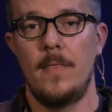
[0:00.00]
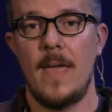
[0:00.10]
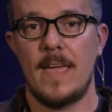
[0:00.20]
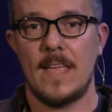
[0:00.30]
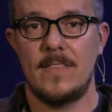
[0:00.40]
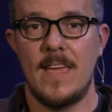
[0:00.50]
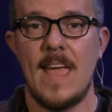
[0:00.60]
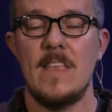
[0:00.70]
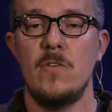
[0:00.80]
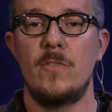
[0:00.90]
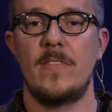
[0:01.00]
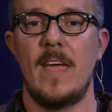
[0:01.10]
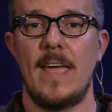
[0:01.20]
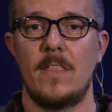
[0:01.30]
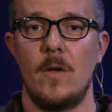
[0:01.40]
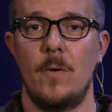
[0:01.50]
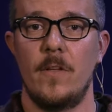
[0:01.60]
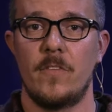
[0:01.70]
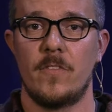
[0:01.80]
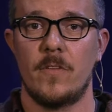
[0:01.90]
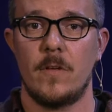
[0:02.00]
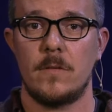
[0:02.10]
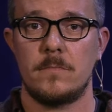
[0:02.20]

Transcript: they continued to take notice.